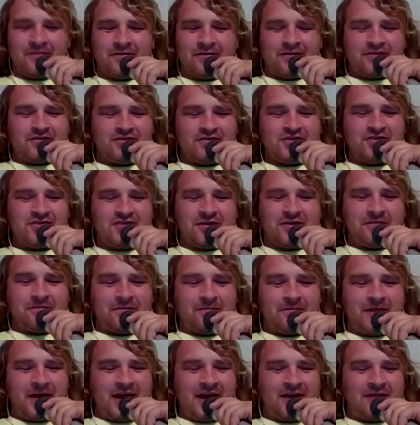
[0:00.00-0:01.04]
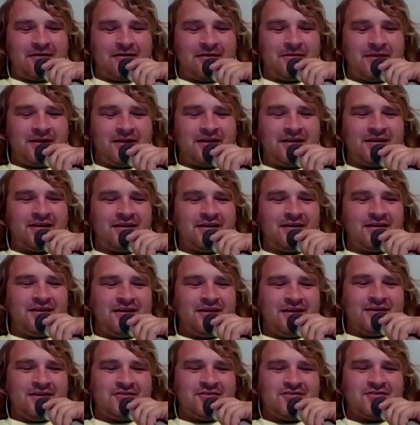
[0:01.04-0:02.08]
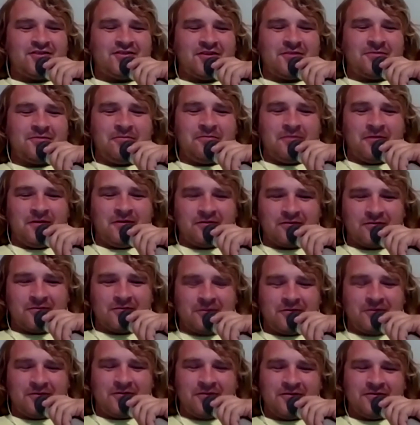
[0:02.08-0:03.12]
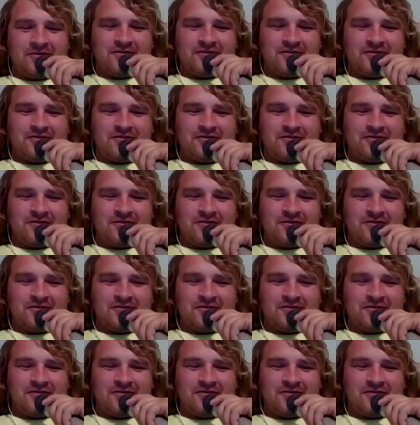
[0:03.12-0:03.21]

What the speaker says: she's going to be mad at me. She's going to be miserable.